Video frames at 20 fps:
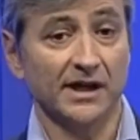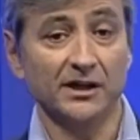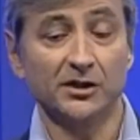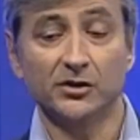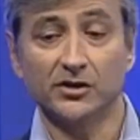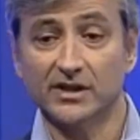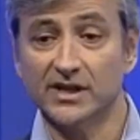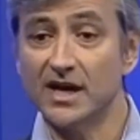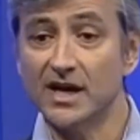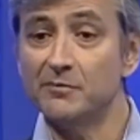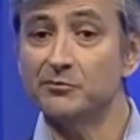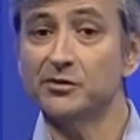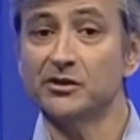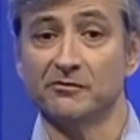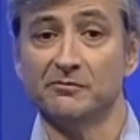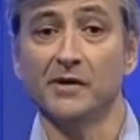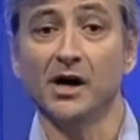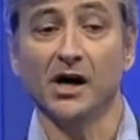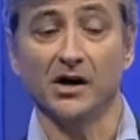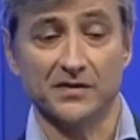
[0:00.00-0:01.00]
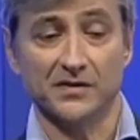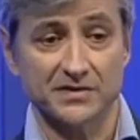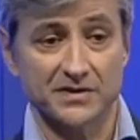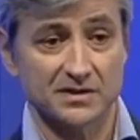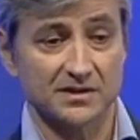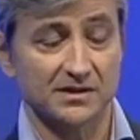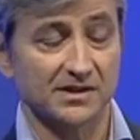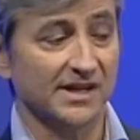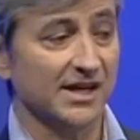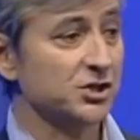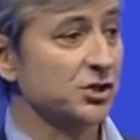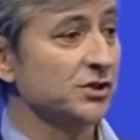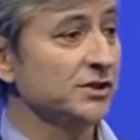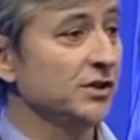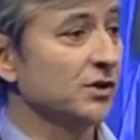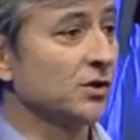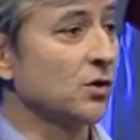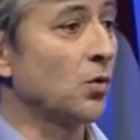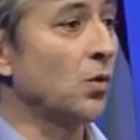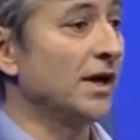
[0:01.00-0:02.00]
And in a couple of months, they
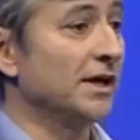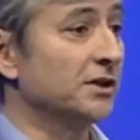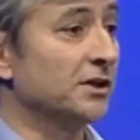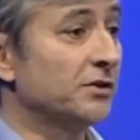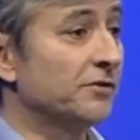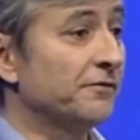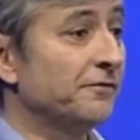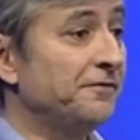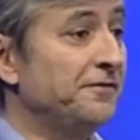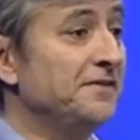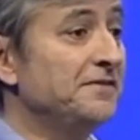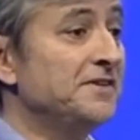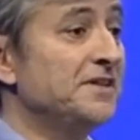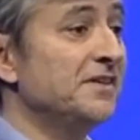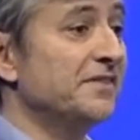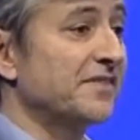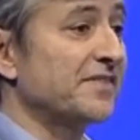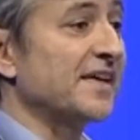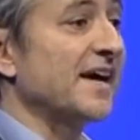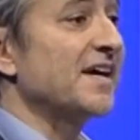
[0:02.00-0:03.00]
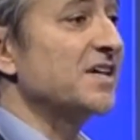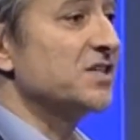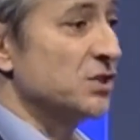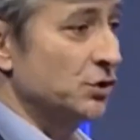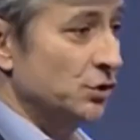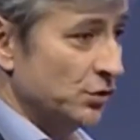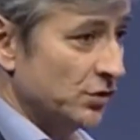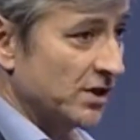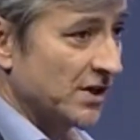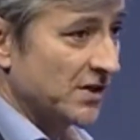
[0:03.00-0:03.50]
actually acquired 50,000 new